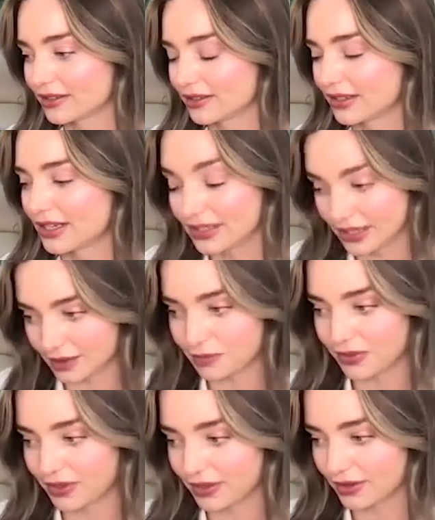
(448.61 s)
and depth,
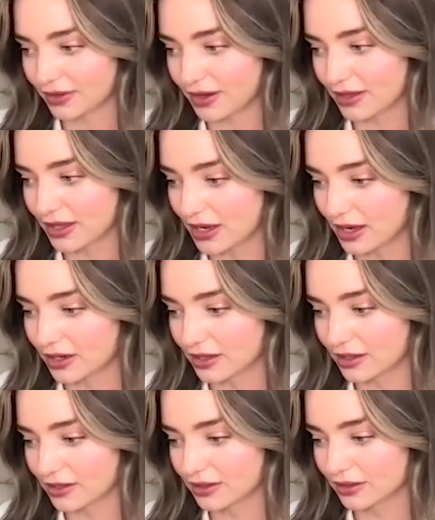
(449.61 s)
I think,
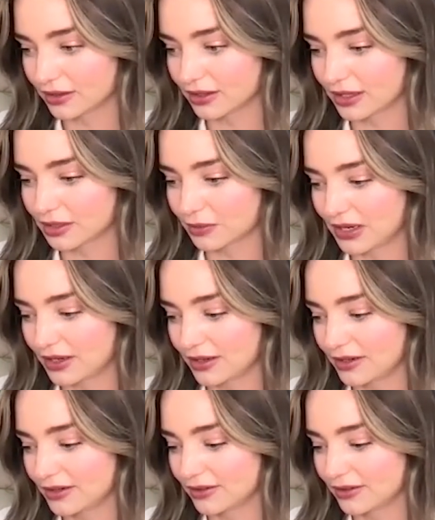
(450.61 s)
has been